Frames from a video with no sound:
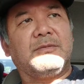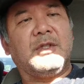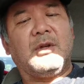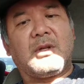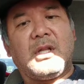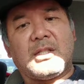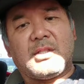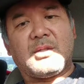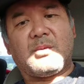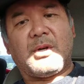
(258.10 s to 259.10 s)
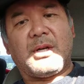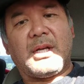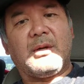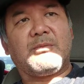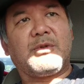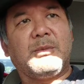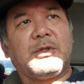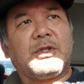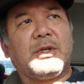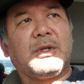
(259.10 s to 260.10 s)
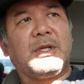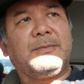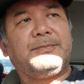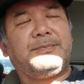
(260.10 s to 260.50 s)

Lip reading: You know, clutches wearing out prematurely,